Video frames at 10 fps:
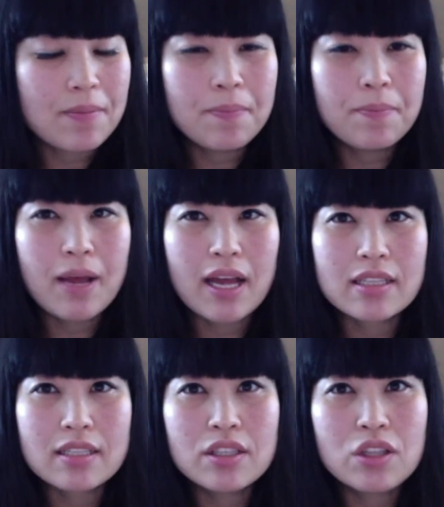
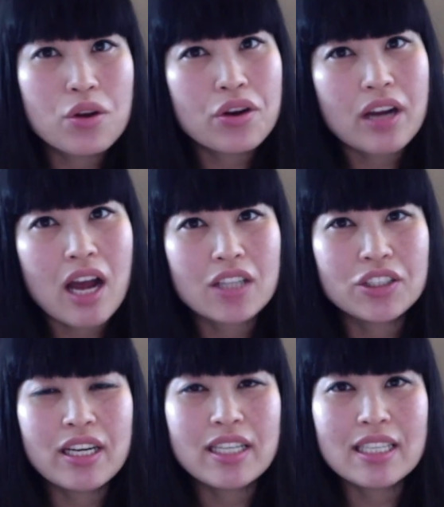But know your
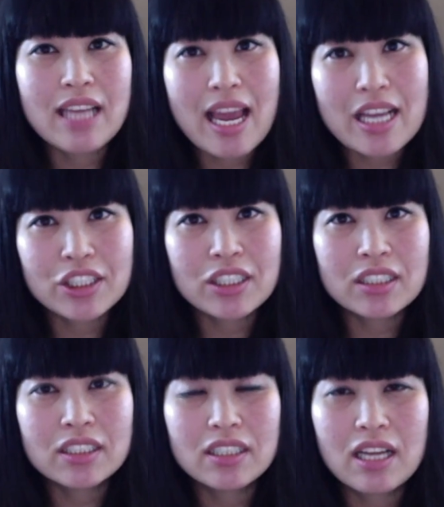
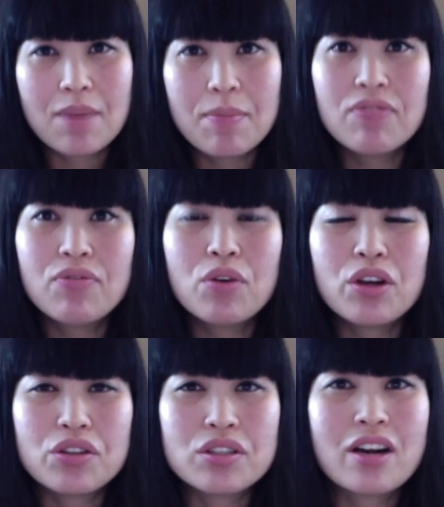contraindications before
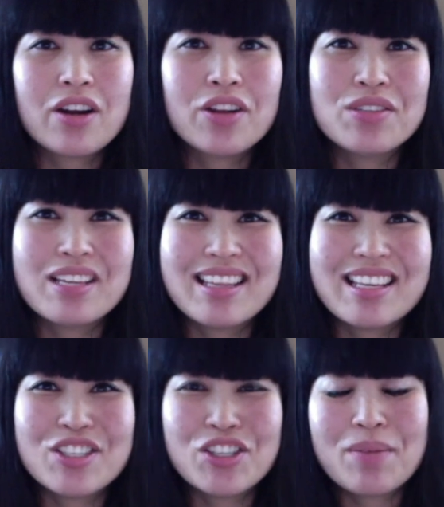you start using
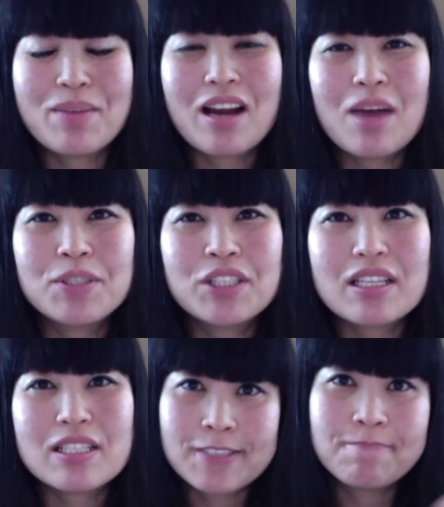these treatment
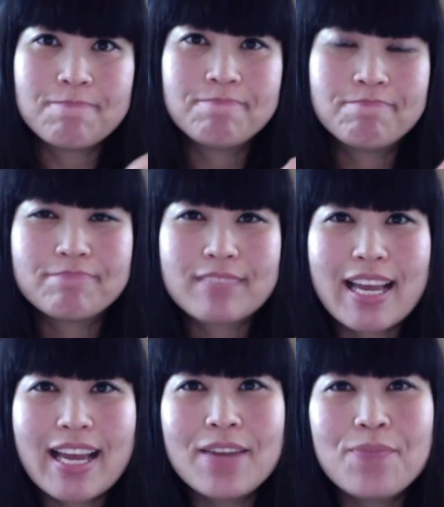options.
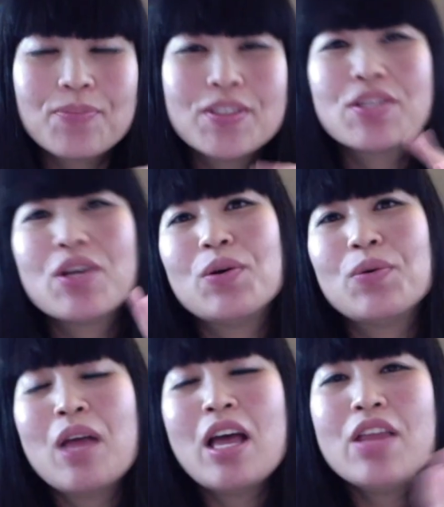Okay,
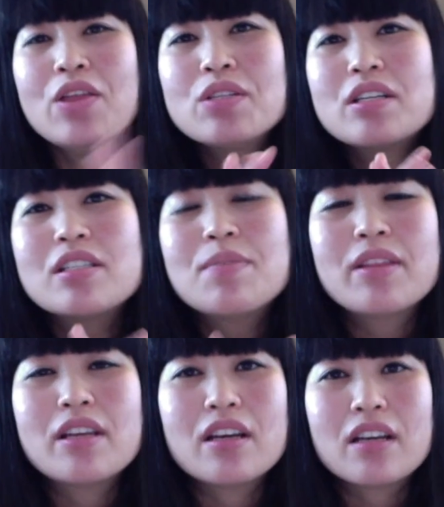so those are some
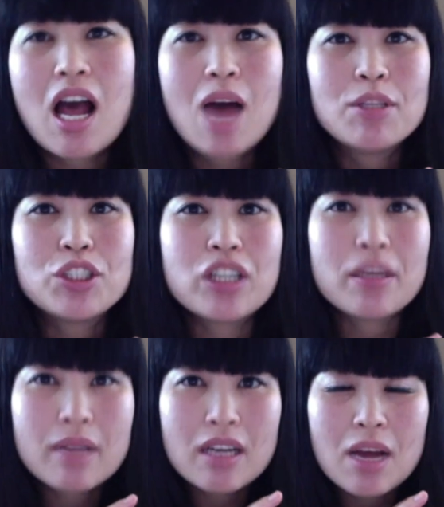of the common
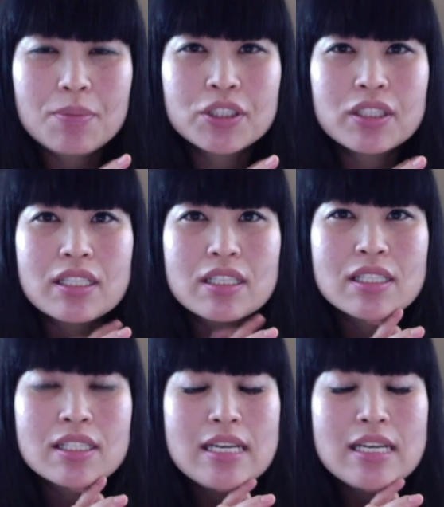treatment options: